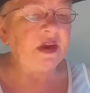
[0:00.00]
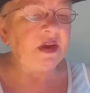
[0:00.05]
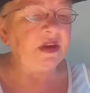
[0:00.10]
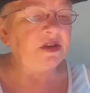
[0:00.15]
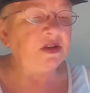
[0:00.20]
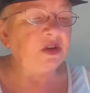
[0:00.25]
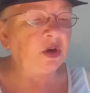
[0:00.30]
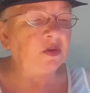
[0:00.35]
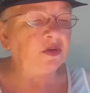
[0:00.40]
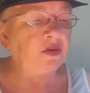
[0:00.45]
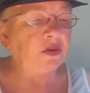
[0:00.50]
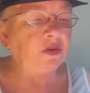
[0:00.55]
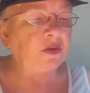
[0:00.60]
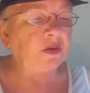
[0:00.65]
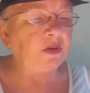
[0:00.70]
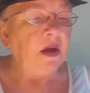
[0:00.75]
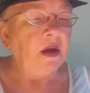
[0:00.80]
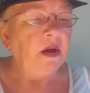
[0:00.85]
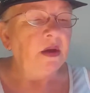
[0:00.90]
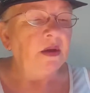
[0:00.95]
in total.
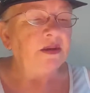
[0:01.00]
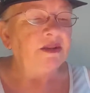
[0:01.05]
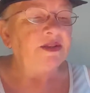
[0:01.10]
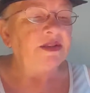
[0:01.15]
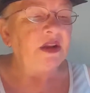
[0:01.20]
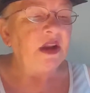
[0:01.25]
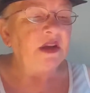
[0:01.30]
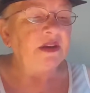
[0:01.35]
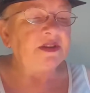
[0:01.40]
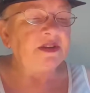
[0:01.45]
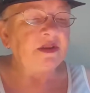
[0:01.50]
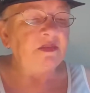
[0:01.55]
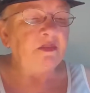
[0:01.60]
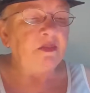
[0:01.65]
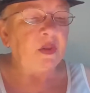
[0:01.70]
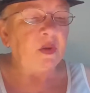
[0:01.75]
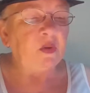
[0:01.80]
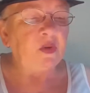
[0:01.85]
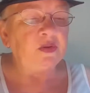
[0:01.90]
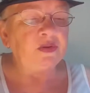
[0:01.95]

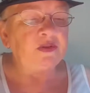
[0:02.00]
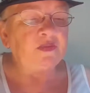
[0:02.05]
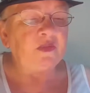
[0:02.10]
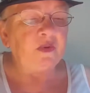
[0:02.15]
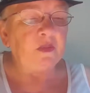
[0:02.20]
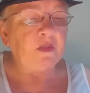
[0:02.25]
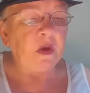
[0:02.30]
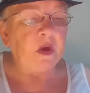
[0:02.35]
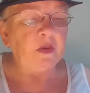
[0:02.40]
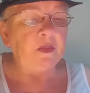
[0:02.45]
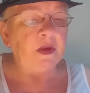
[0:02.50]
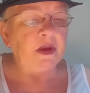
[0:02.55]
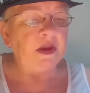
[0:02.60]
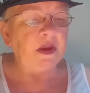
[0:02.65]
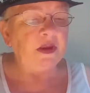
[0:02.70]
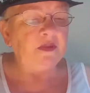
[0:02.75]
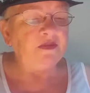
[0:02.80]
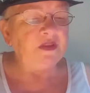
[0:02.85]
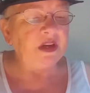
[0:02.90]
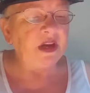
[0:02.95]
Selexon paused for a
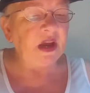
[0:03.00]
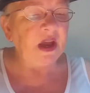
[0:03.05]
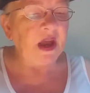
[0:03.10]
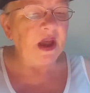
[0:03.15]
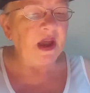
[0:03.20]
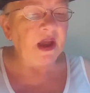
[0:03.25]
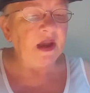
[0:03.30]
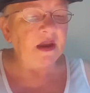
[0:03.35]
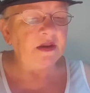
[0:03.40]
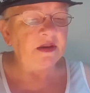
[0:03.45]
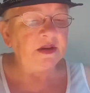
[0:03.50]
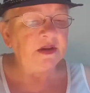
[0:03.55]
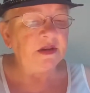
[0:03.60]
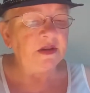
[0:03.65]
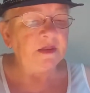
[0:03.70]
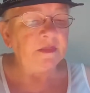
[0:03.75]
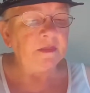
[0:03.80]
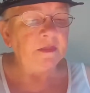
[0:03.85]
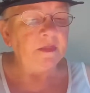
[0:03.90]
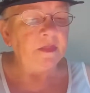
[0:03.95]
moment, lifting a hand
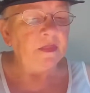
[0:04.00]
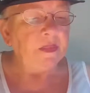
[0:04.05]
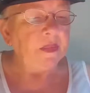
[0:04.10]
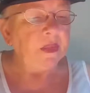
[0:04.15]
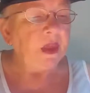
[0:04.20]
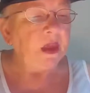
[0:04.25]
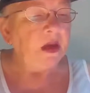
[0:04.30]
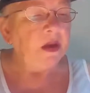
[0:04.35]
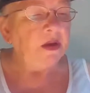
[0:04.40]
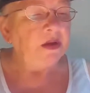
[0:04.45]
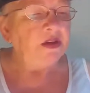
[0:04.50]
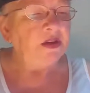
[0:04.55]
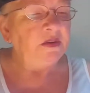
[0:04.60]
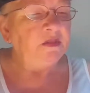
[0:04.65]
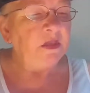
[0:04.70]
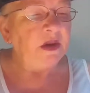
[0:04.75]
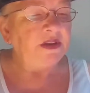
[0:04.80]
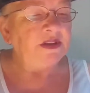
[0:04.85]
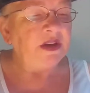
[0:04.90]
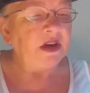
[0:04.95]
to
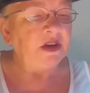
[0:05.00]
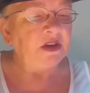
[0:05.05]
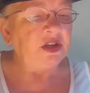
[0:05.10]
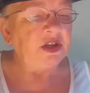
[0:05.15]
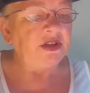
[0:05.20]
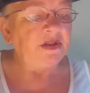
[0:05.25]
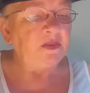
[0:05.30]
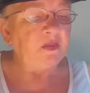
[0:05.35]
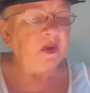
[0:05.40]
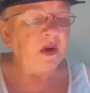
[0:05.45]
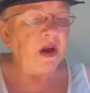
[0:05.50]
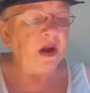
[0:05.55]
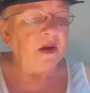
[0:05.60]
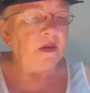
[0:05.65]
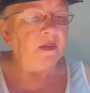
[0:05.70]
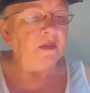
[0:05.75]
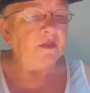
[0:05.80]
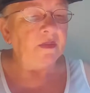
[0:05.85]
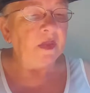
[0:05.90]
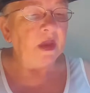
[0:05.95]
massage his
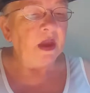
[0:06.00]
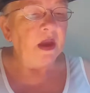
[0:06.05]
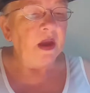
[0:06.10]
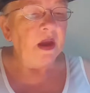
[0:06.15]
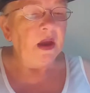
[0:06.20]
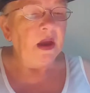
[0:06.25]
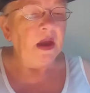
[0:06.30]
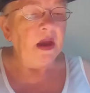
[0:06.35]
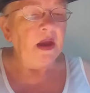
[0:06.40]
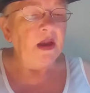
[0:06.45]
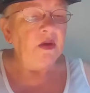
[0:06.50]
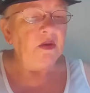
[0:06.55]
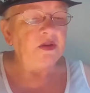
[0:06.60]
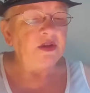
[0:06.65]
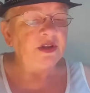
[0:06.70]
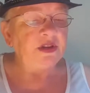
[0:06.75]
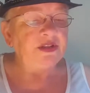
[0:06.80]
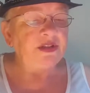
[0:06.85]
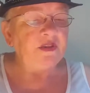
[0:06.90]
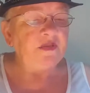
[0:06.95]
brow. He
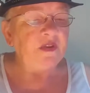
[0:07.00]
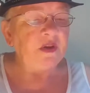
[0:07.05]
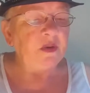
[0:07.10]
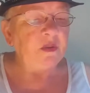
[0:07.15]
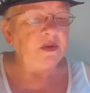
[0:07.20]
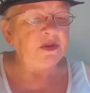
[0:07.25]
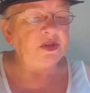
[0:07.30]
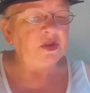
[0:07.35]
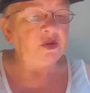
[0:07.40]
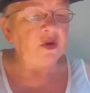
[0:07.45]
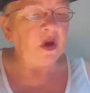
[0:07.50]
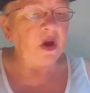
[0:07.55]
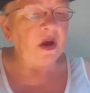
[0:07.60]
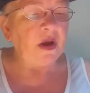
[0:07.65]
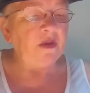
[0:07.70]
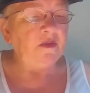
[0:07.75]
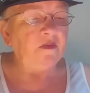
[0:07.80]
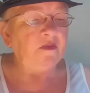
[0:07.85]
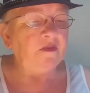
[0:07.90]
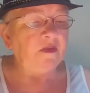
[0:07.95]
looked as if he was
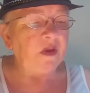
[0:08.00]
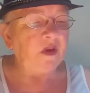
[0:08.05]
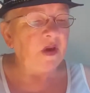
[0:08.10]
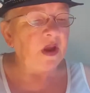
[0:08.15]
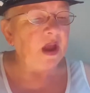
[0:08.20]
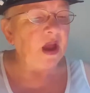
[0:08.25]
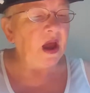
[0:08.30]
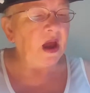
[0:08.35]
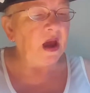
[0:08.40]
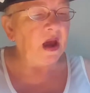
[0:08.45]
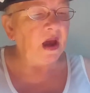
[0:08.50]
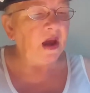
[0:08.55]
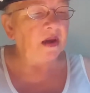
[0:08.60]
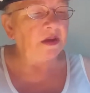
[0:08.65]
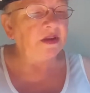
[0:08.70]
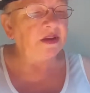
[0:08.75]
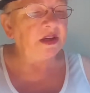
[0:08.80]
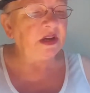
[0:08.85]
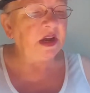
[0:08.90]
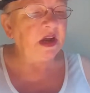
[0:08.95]
trying very
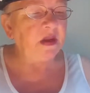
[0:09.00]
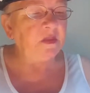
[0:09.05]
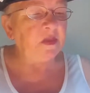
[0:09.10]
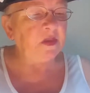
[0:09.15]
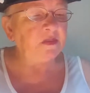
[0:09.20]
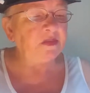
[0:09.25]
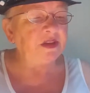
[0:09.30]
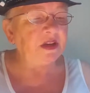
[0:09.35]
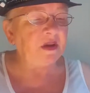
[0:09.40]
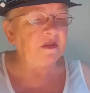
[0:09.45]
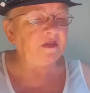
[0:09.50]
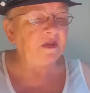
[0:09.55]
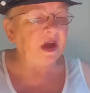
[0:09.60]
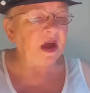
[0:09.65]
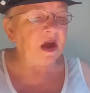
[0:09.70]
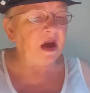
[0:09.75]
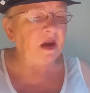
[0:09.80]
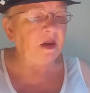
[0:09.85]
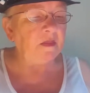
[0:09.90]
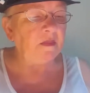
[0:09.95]
hard to keep himself
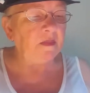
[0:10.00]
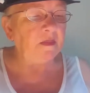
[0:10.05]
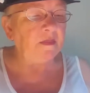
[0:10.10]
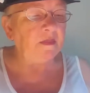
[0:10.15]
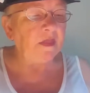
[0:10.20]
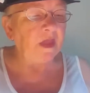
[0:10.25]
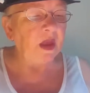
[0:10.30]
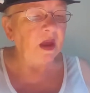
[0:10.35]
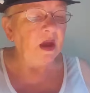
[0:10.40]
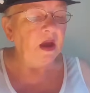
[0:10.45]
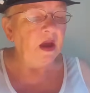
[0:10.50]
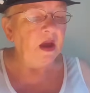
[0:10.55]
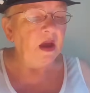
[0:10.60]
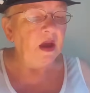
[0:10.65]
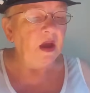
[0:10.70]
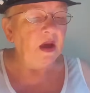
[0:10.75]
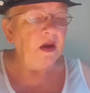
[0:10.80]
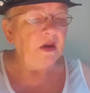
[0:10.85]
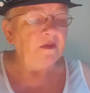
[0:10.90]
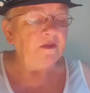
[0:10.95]
calm.
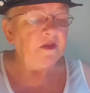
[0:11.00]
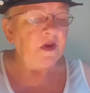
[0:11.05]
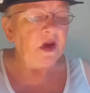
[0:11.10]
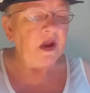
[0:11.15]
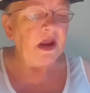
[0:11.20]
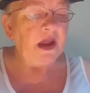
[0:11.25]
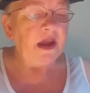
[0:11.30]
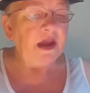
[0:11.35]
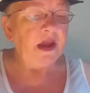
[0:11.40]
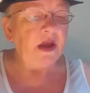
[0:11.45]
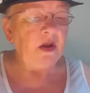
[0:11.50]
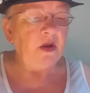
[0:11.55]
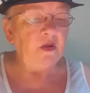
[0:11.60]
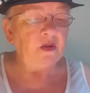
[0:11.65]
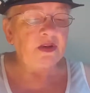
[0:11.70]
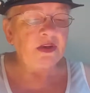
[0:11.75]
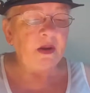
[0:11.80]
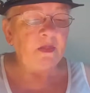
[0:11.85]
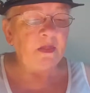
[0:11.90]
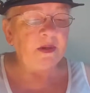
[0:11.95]
Finally, he
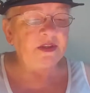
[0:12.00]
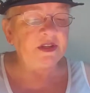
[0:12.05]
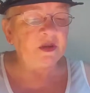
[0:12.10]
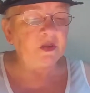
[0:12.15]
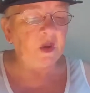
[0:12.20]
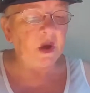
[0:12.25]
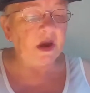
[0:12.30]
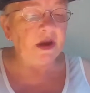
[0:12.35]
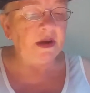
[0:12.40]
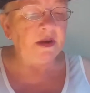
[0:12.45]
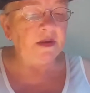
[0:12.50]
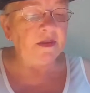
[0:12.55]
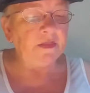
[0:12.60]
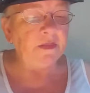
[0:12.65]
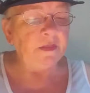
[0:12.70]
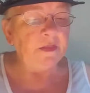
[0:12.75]
looked up at Swain.